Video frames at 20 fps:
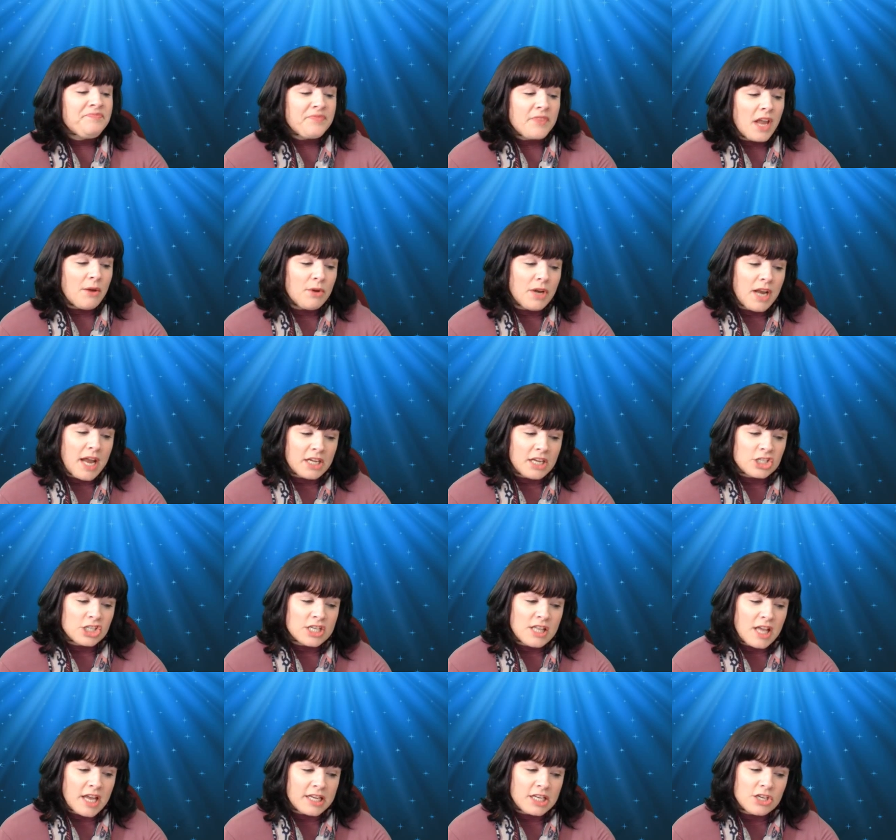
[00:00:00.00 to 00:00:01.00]
I would
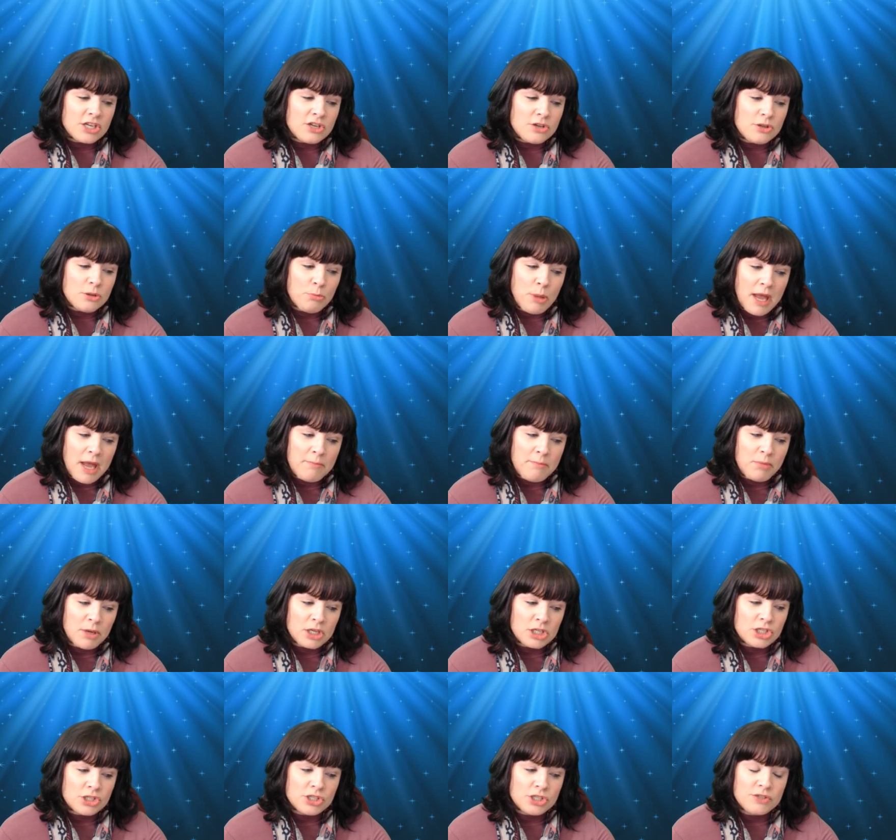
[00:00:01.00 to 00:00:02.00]
actually like to do the pet
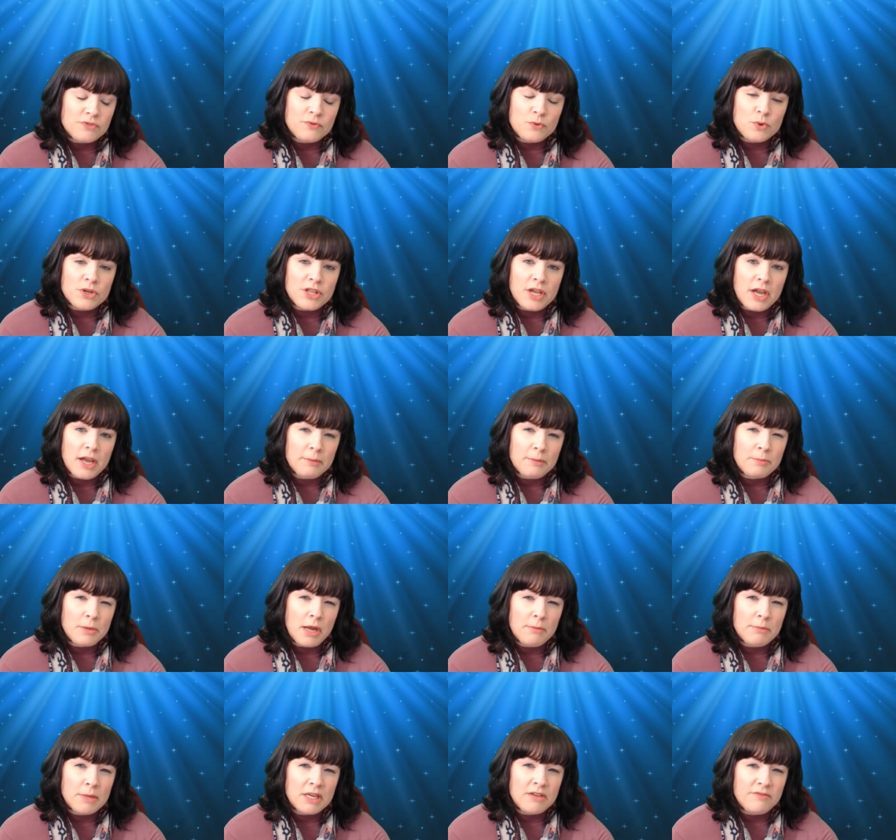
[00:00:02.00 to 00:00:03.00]
pictures for the
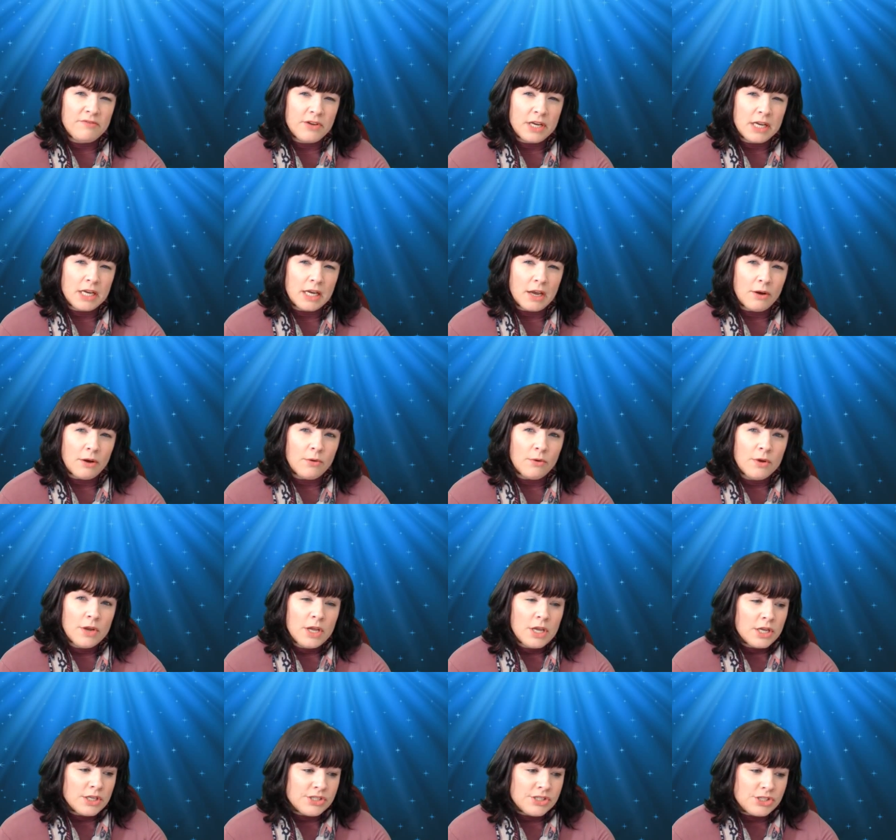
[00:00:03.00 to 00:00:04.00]
upcoming video.
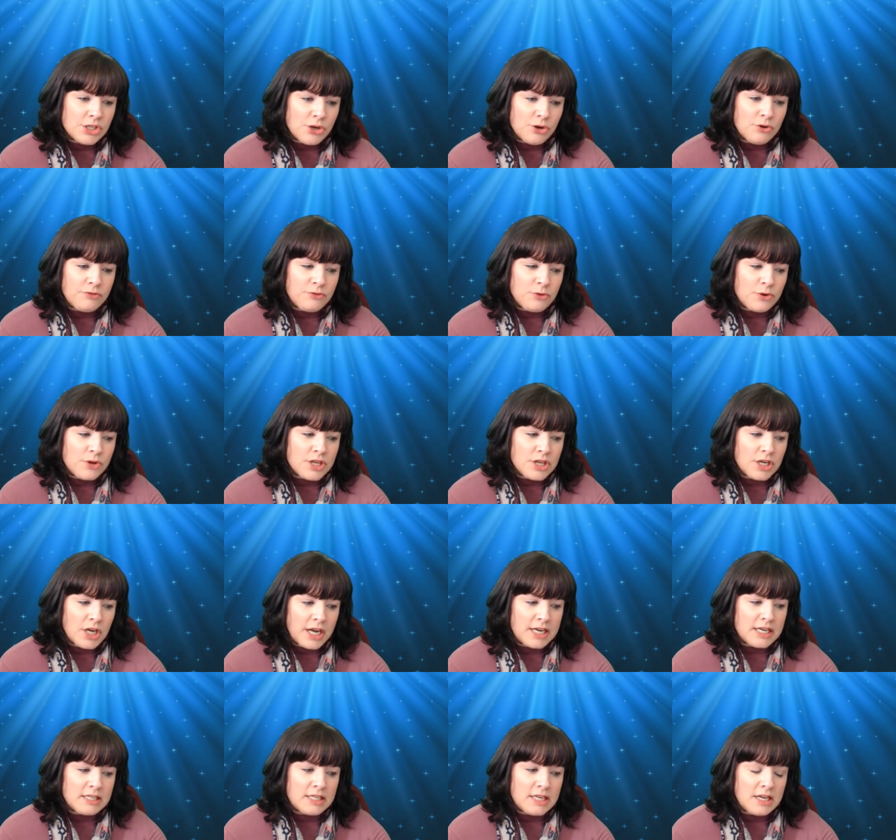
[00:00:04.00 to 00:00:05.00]
So for the
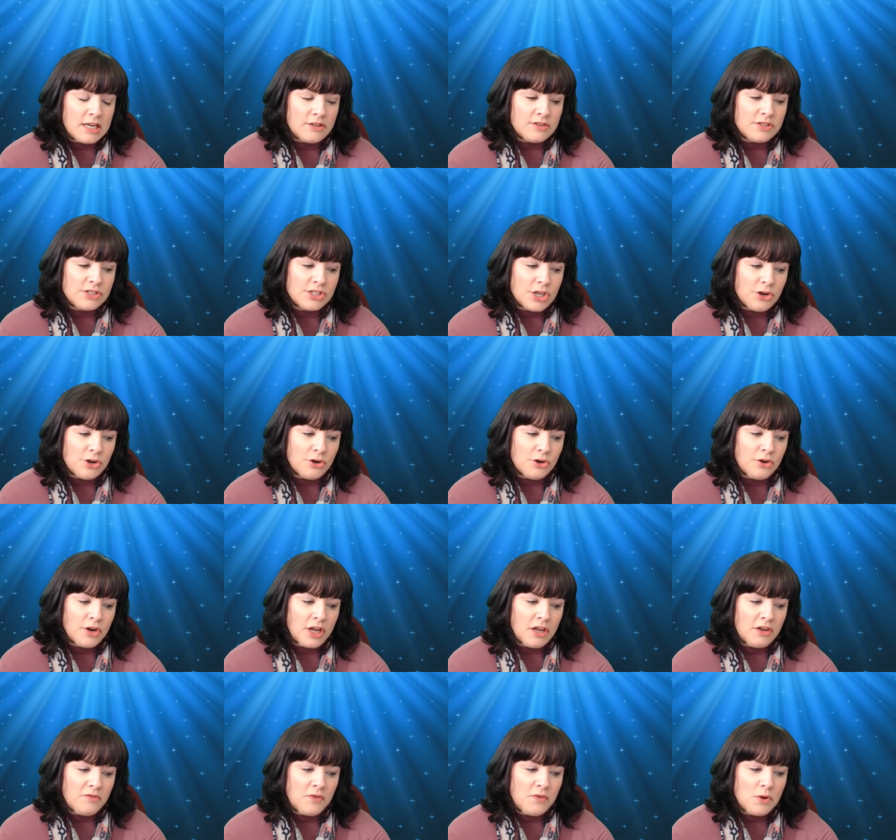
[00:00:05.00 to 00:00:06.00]
19th. So
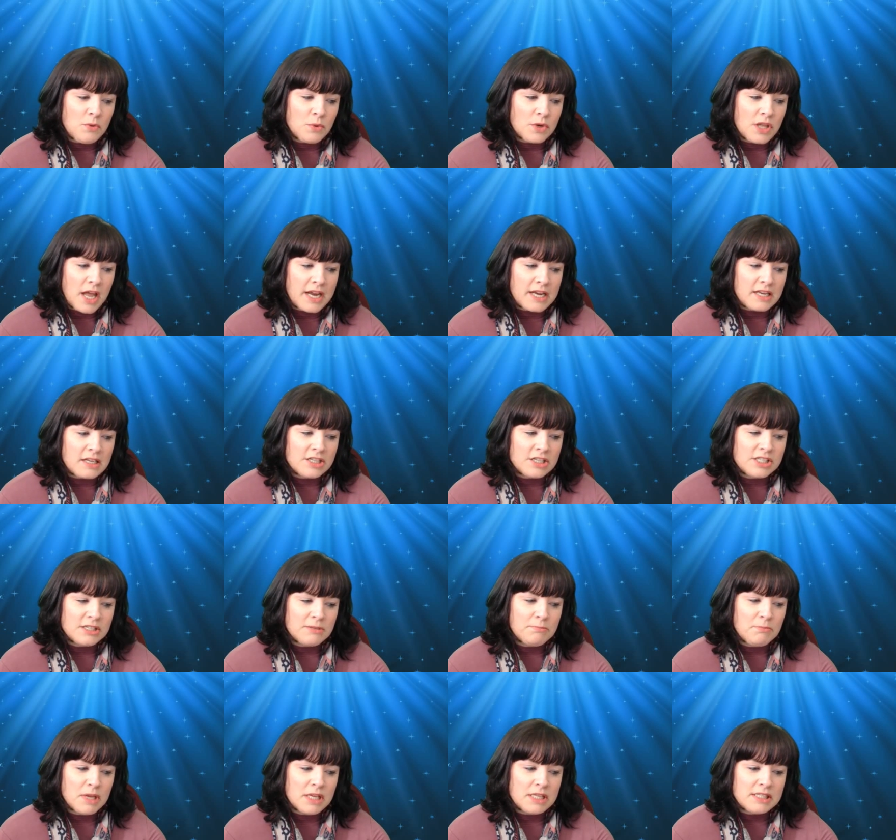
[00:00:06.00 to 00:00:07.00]
if you would like to
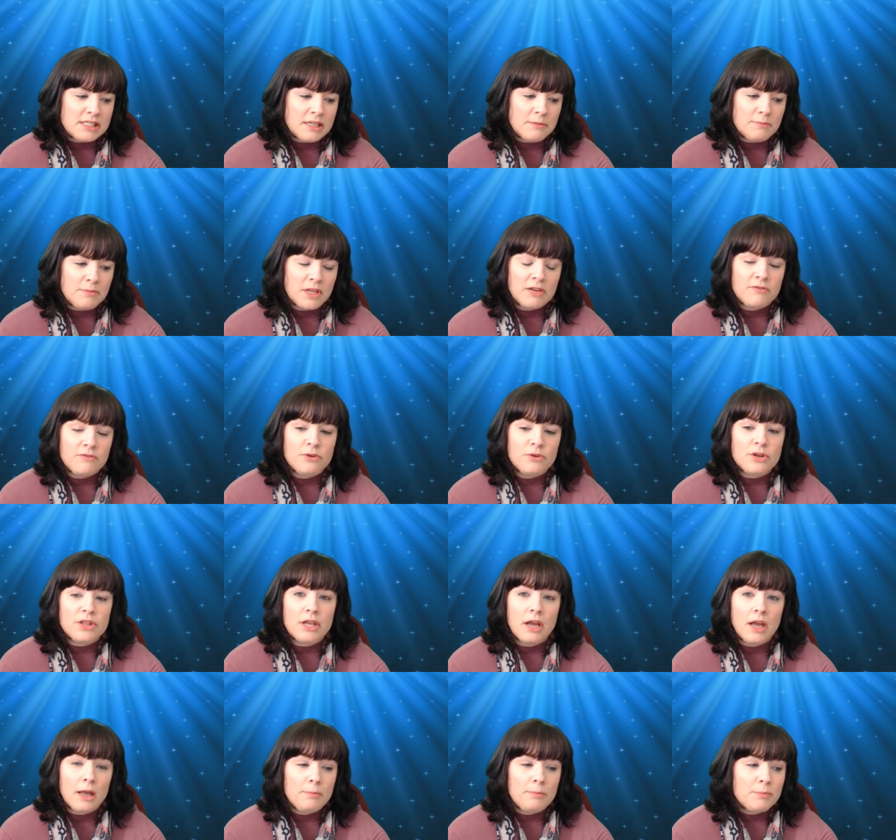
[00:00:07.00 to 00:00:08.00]
submit something for
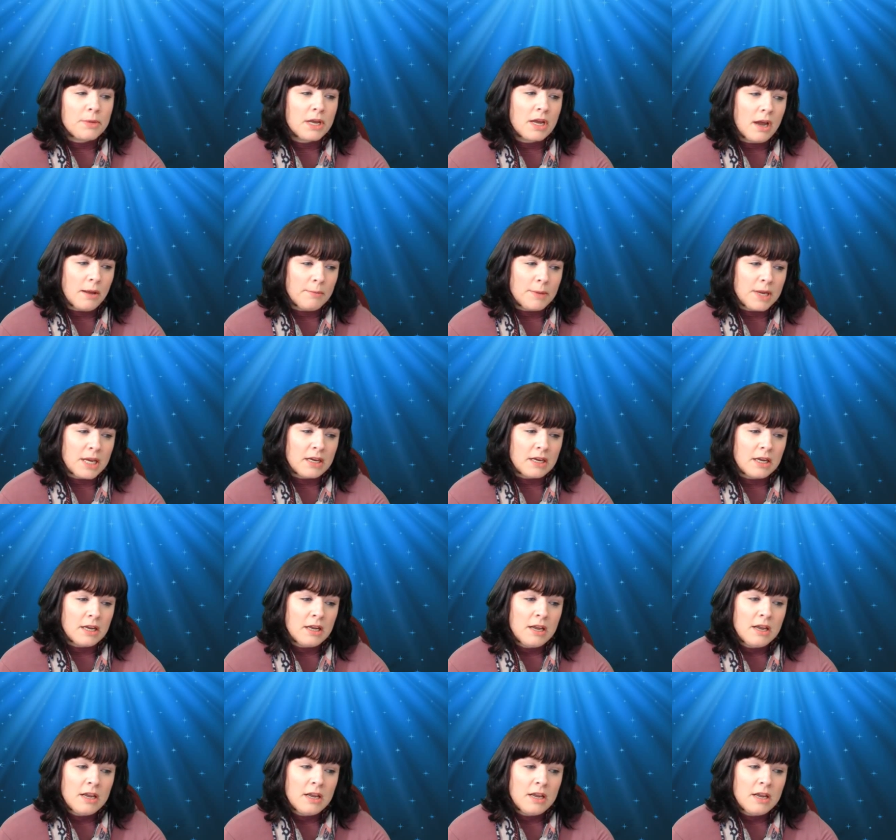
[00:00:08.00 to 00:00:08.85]
the upcoming